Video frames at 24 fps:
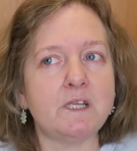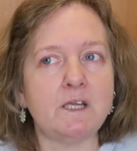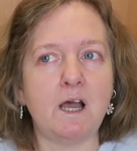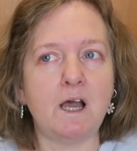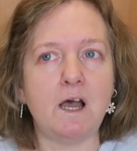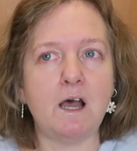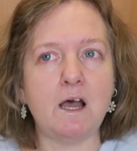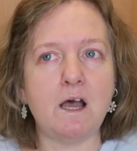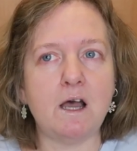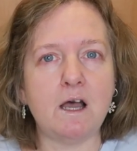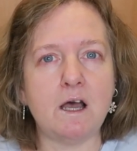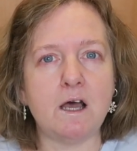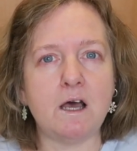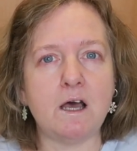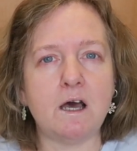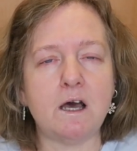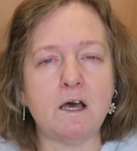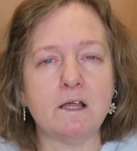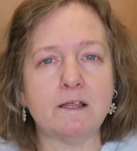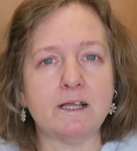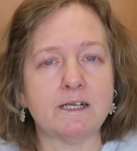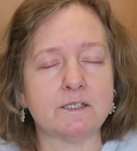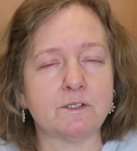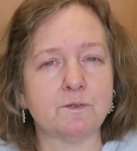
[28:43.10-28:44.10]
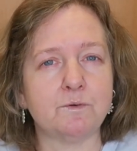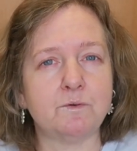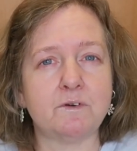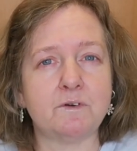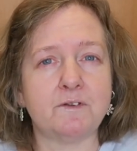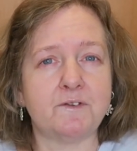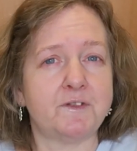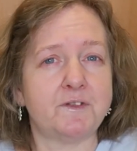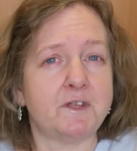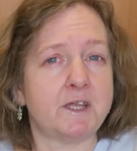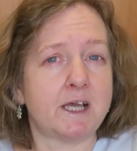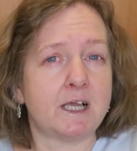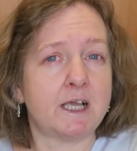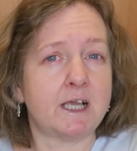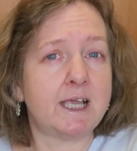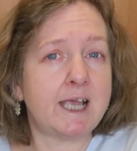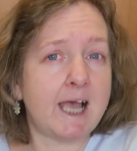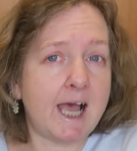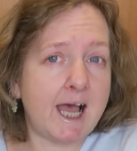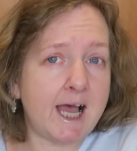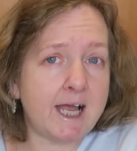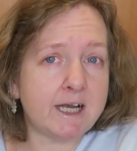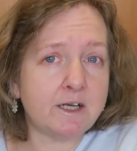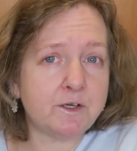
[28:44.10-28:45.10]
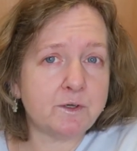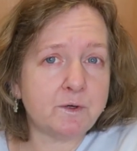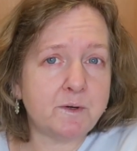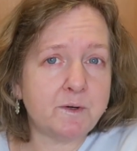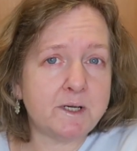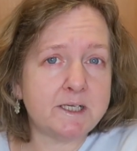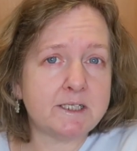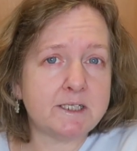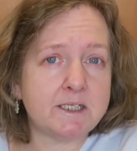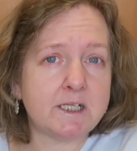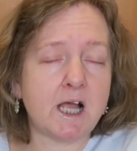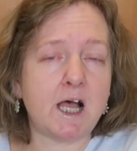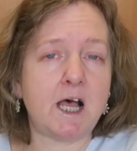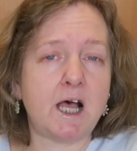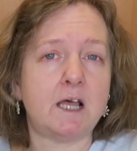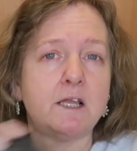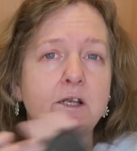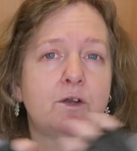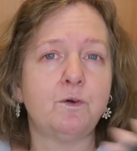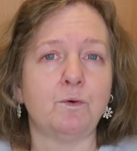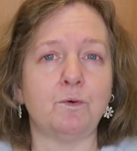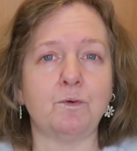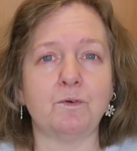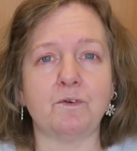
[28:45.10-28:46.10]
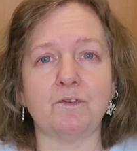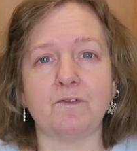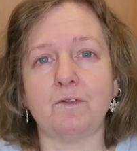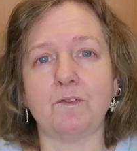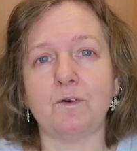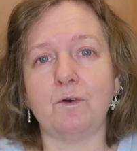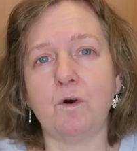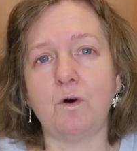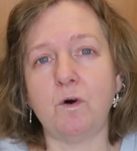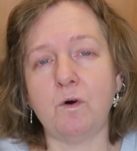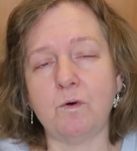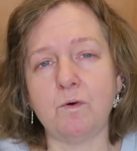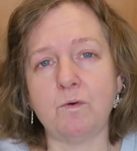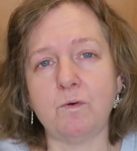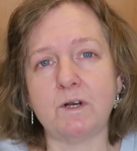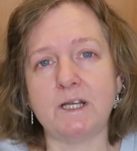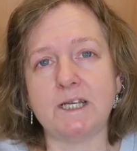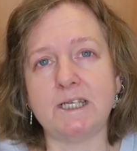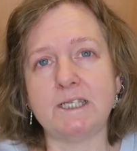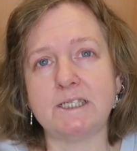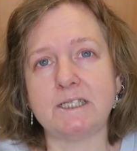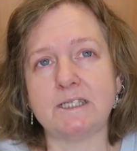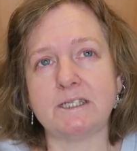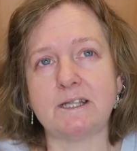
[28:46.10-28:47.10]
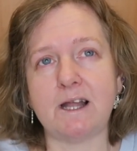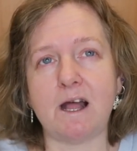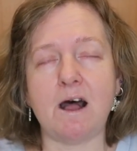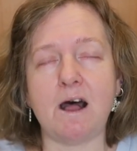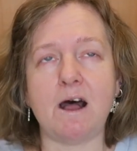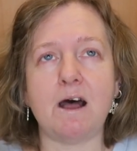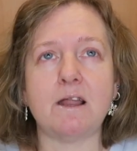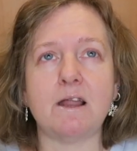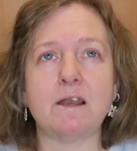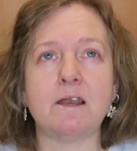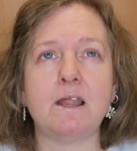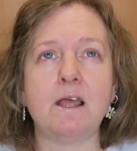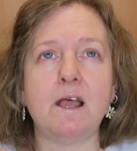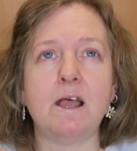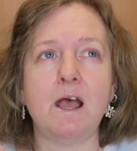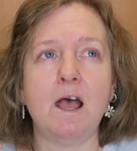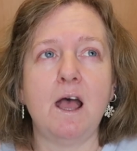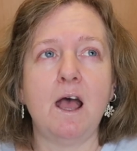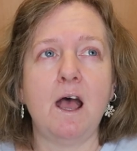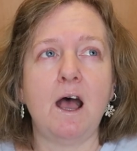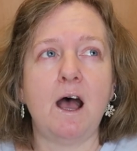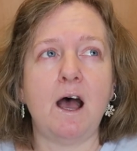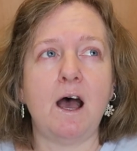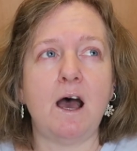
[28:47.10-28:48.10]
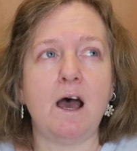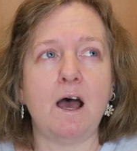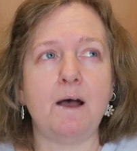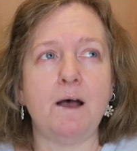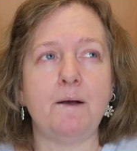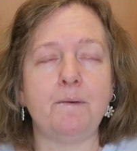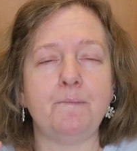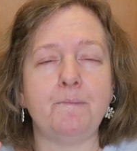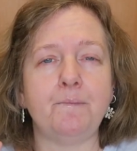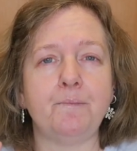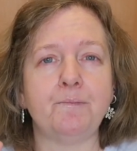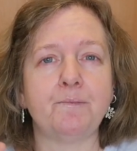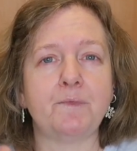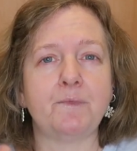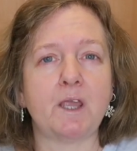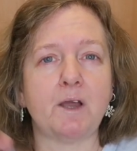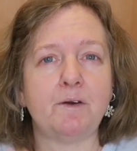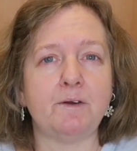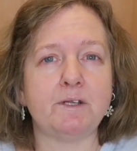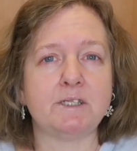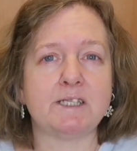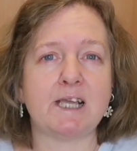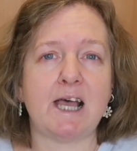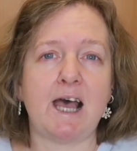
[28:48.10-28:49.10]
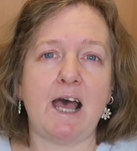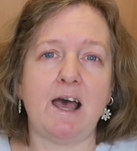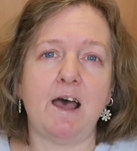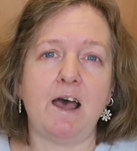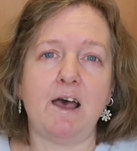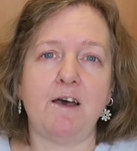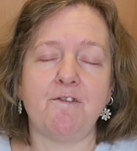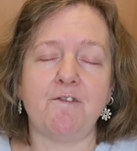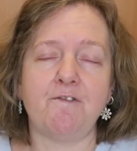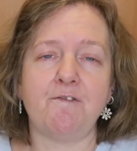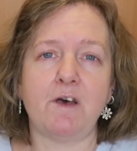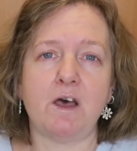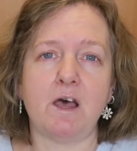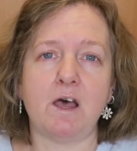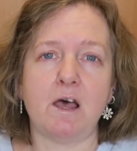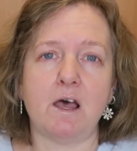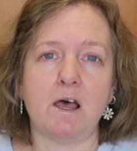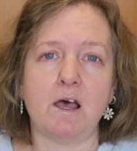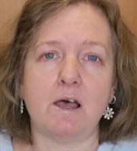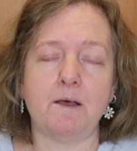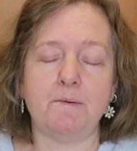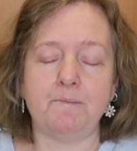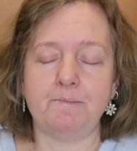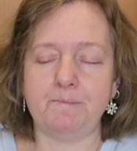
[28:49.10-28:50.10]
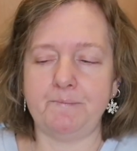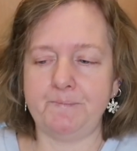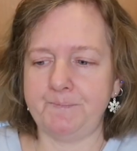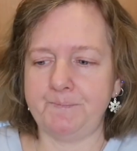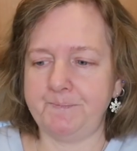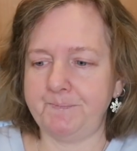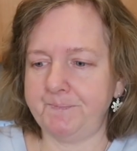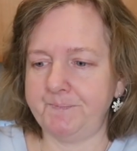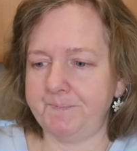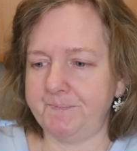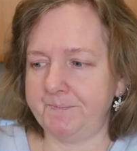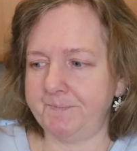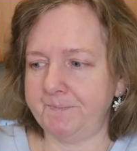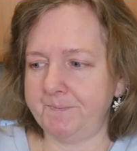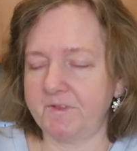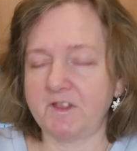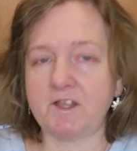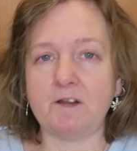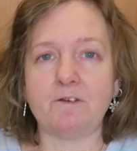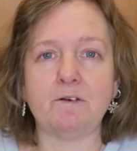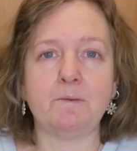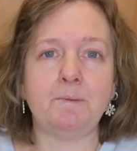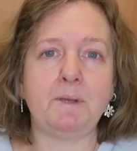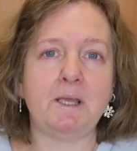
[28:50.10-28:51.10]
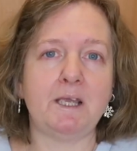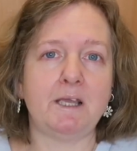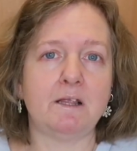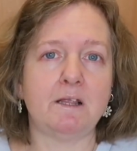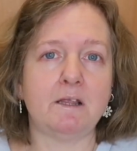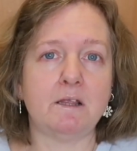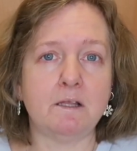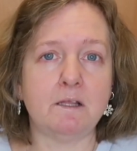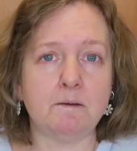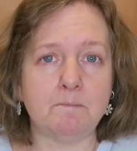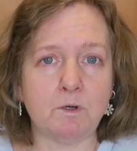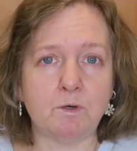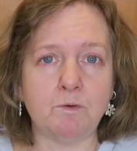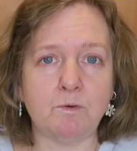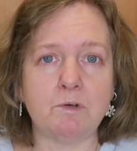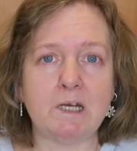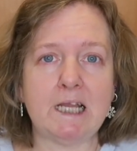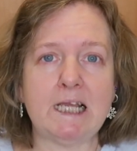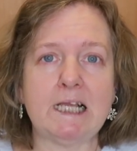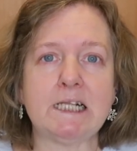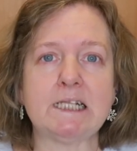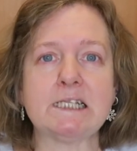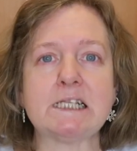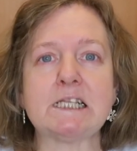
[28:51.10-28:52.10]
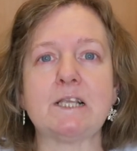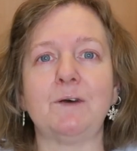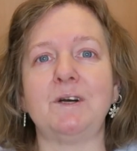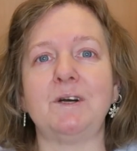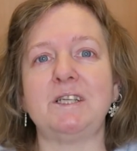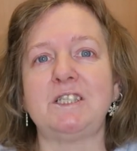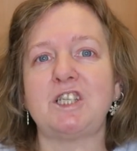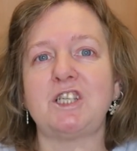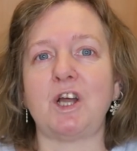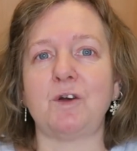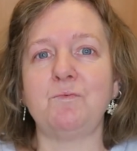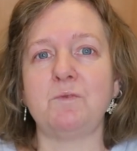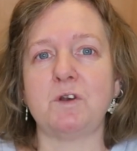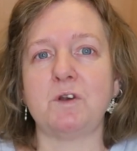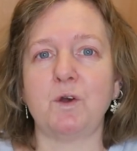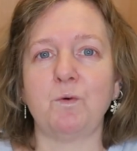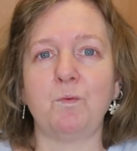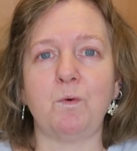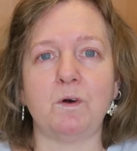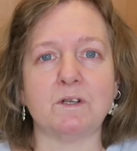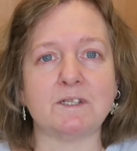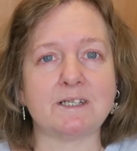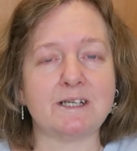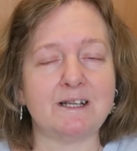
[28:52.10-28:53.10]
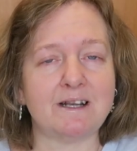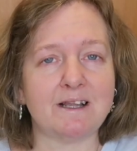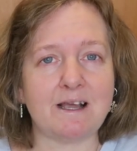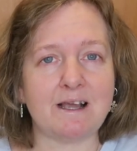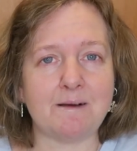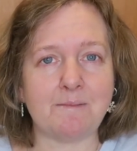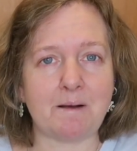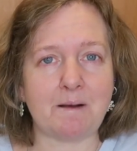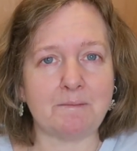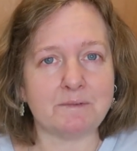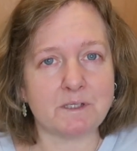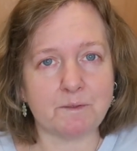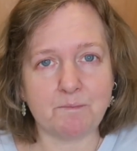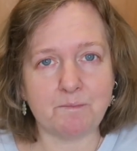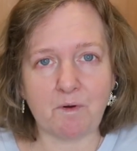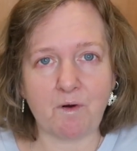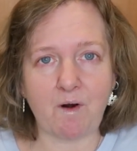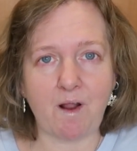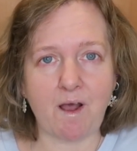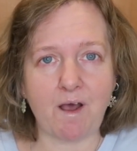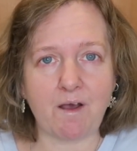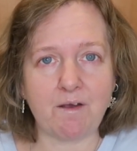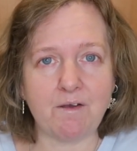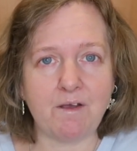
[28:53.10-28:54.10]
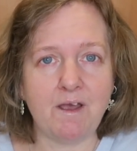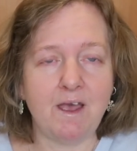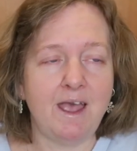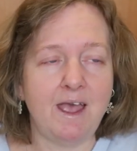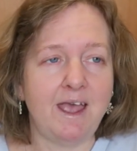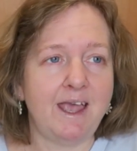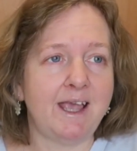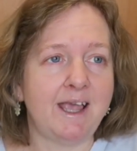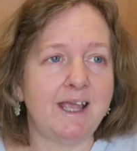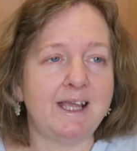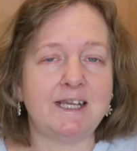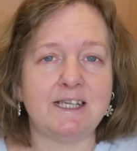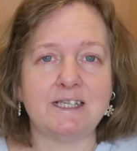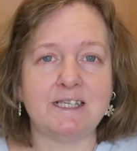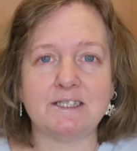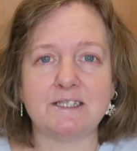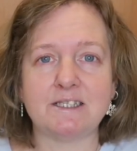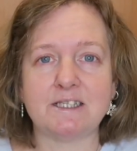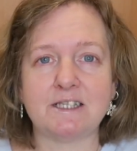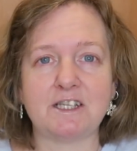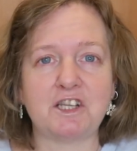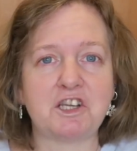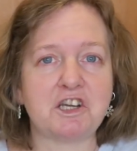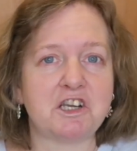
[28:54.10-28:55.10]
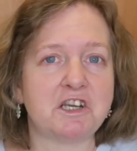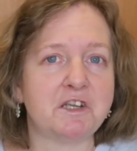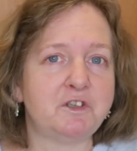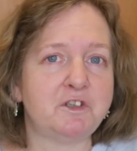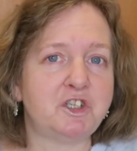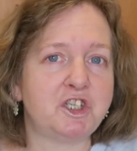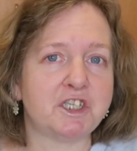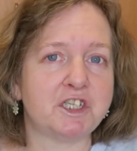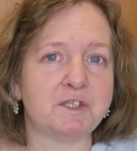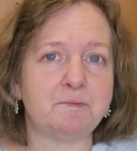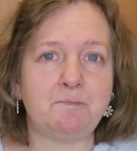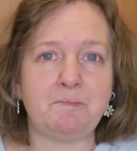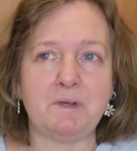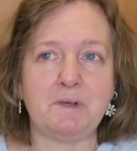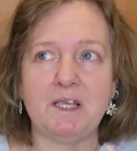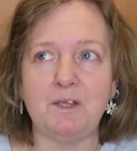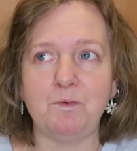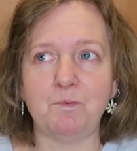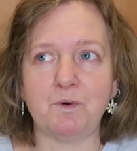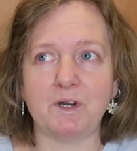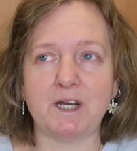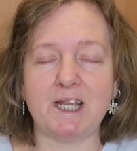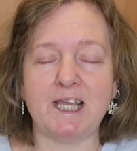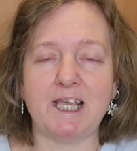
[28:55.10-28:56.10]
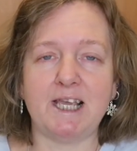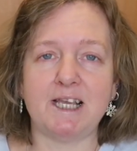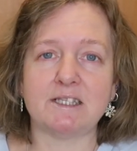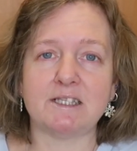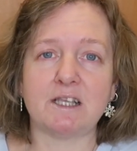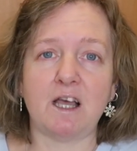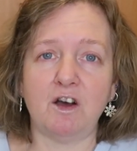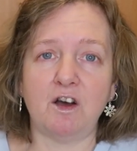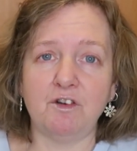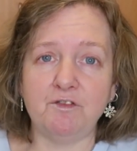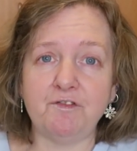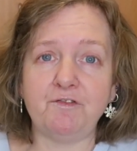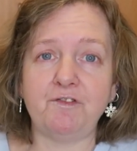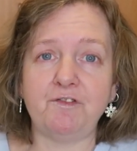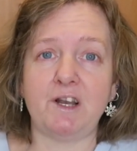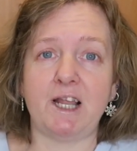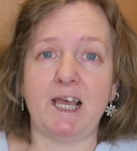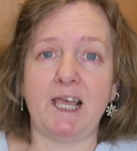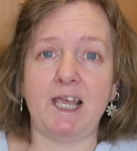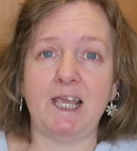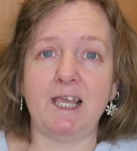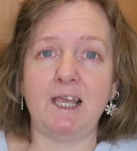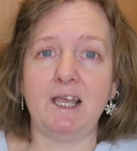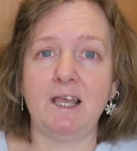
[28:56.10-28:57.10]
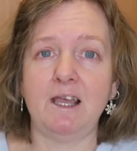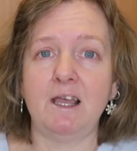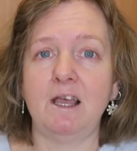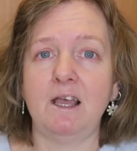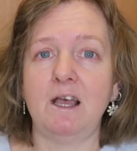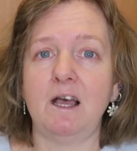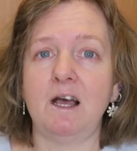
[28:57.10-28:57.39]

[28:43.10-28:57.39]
that's all of the candle is done. All of the haul is done. Going to have therapy in the morning. So I don't know what's going to come up tomorrow. It is going to just be what it is. Hopefully